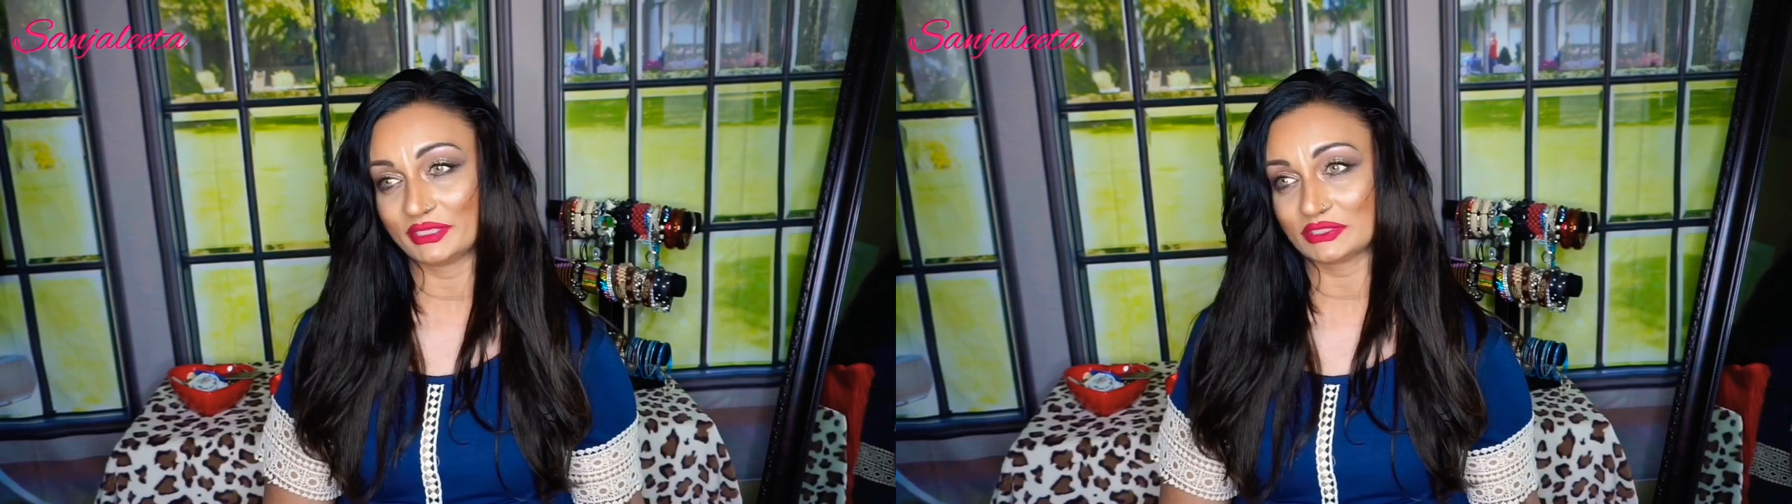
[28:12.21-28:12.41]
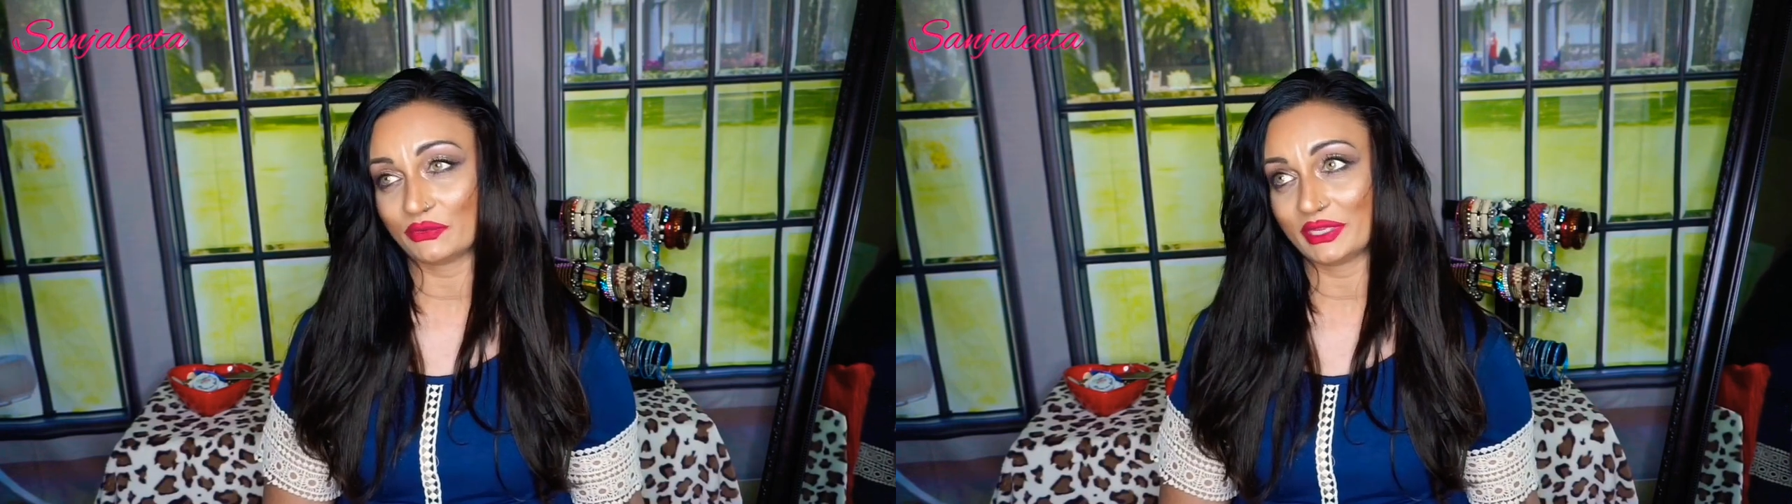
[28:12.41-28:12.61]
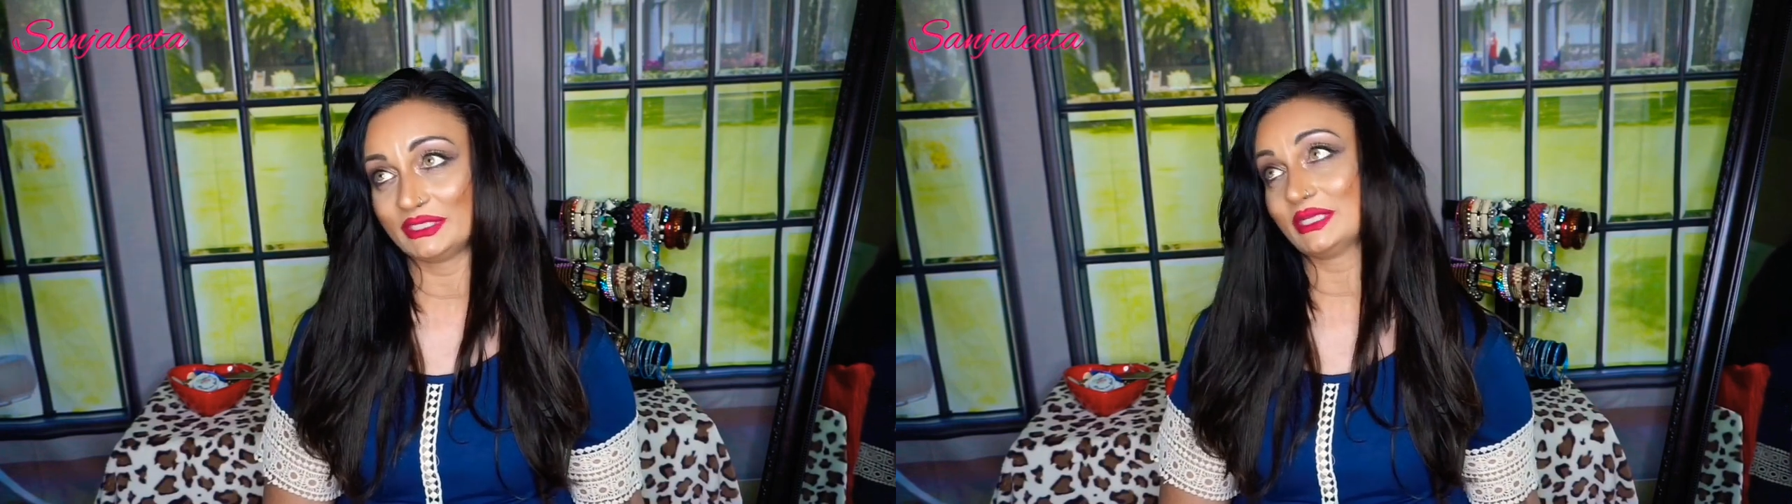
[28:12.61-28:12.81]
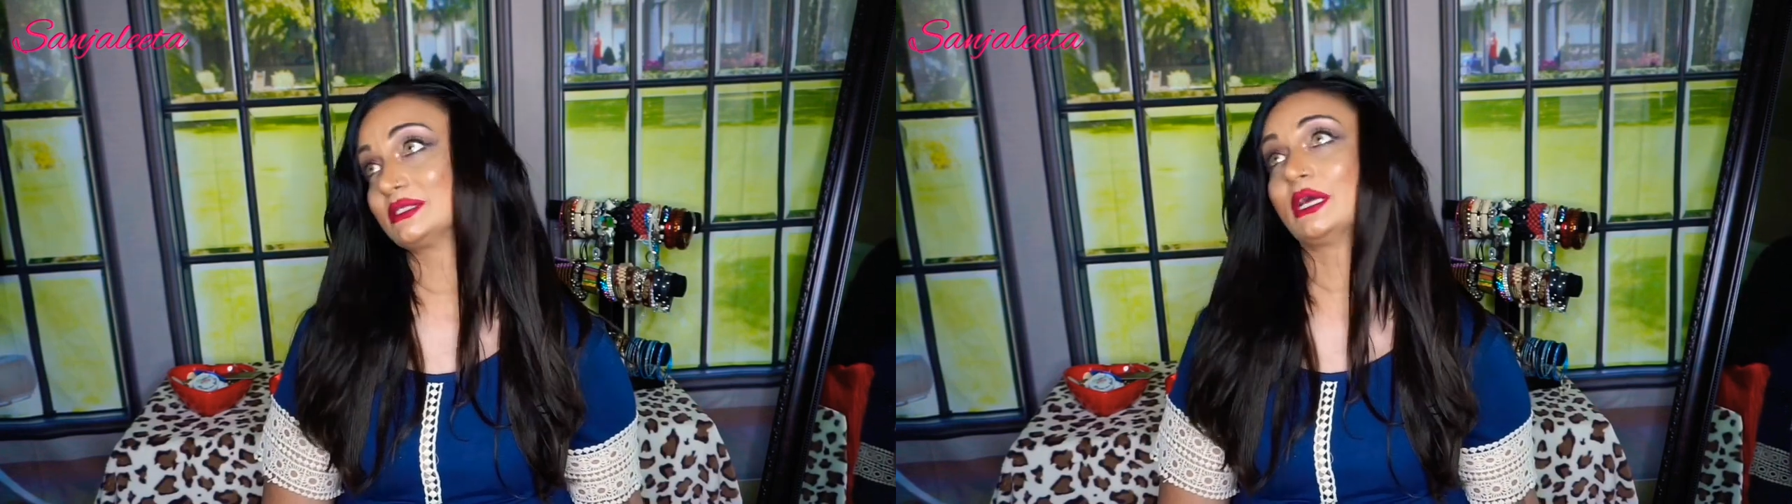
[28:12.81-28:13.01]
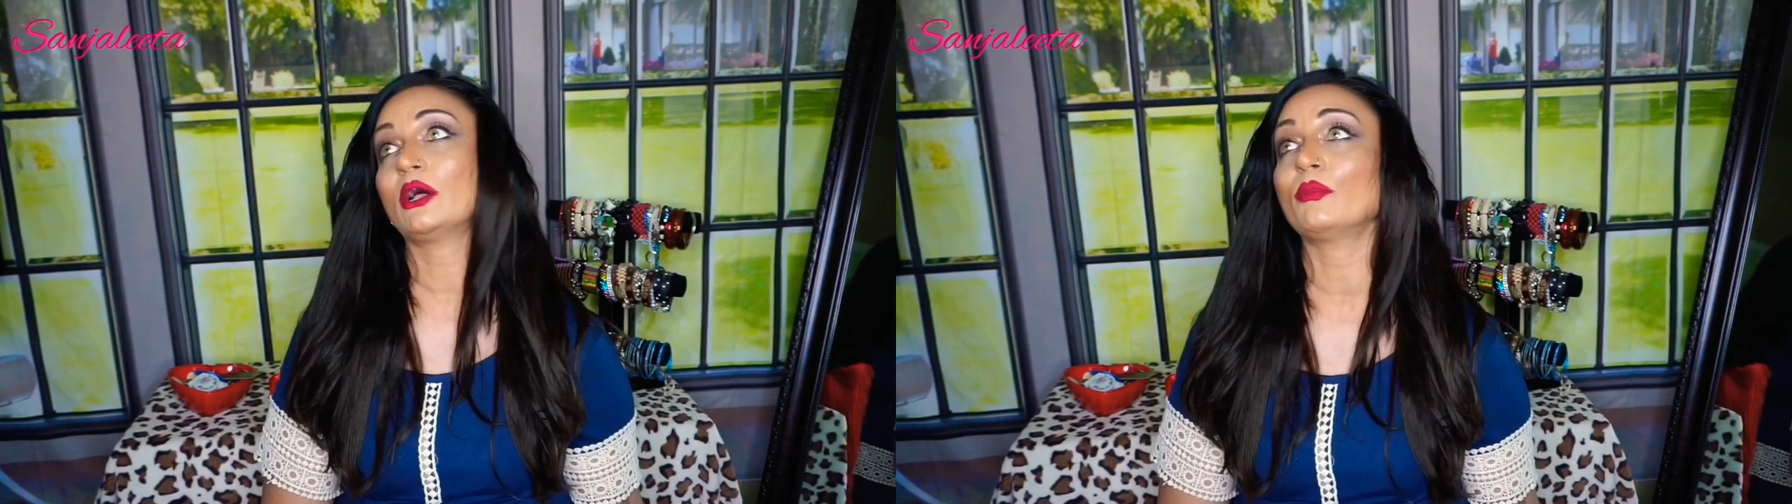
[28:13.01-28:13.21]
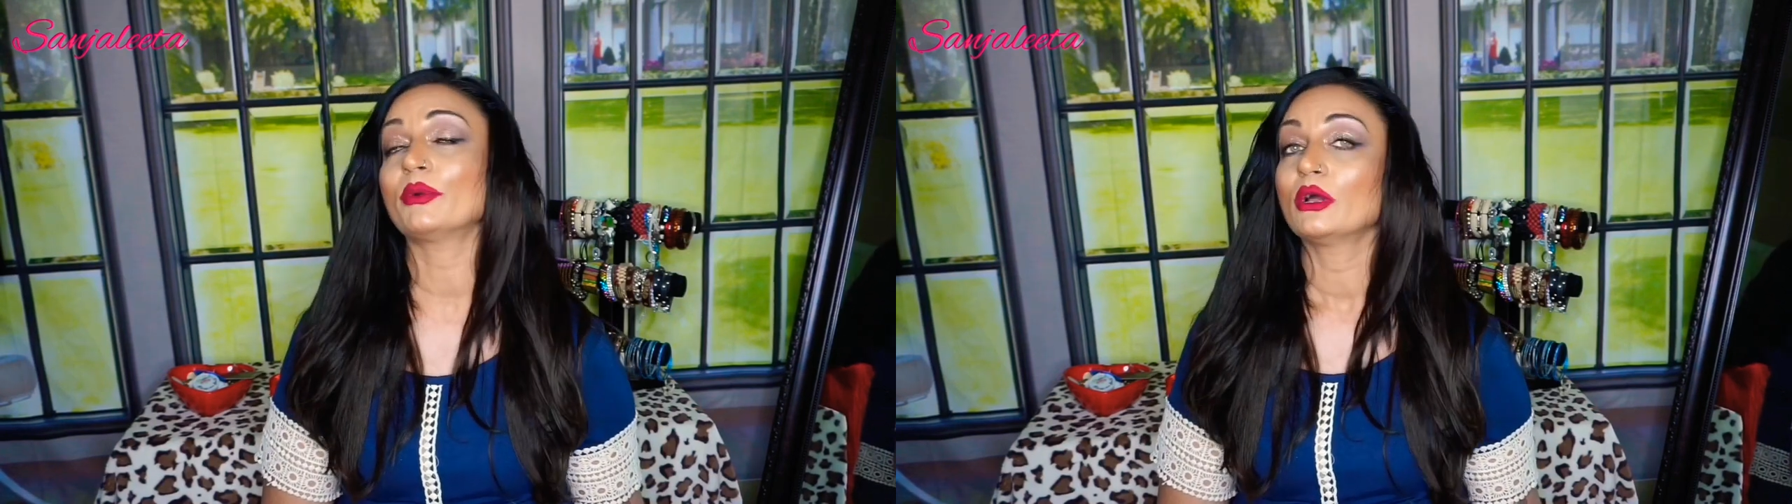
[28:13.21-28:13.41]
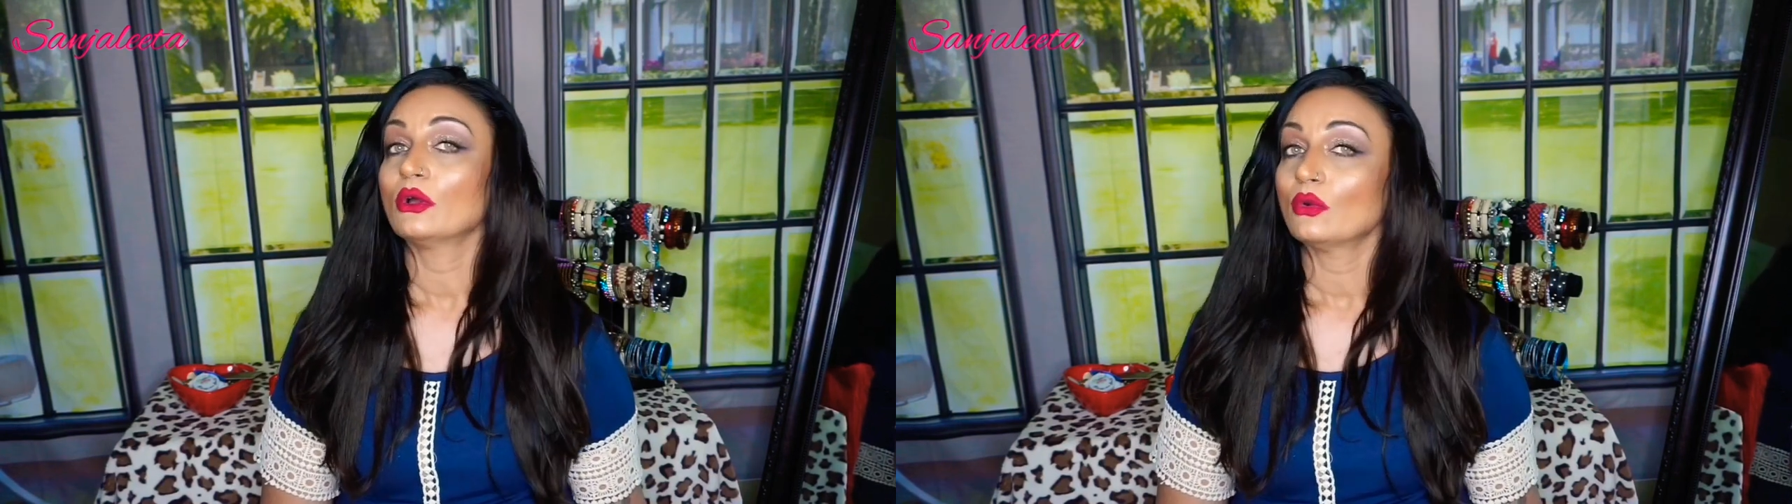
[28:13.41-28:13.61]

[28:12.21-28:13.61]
So it does help